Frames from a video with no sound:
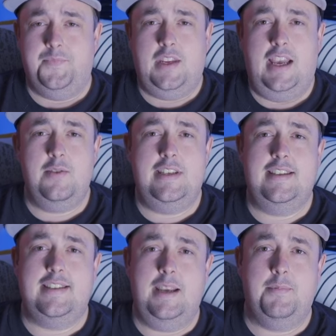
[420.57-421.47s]
How has he
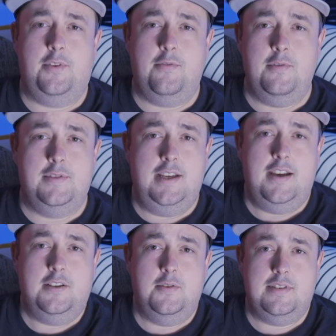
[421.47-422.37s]
skipped through
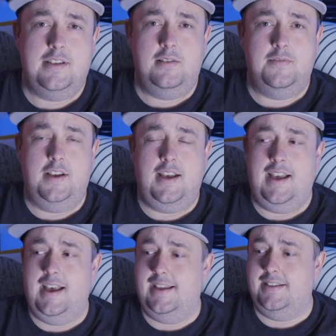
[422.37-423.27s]
Thiago Silva
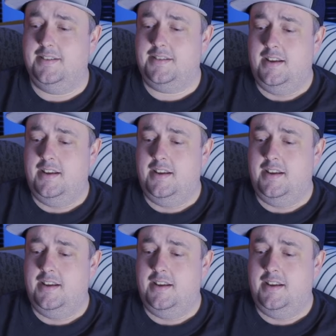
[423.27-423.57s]
and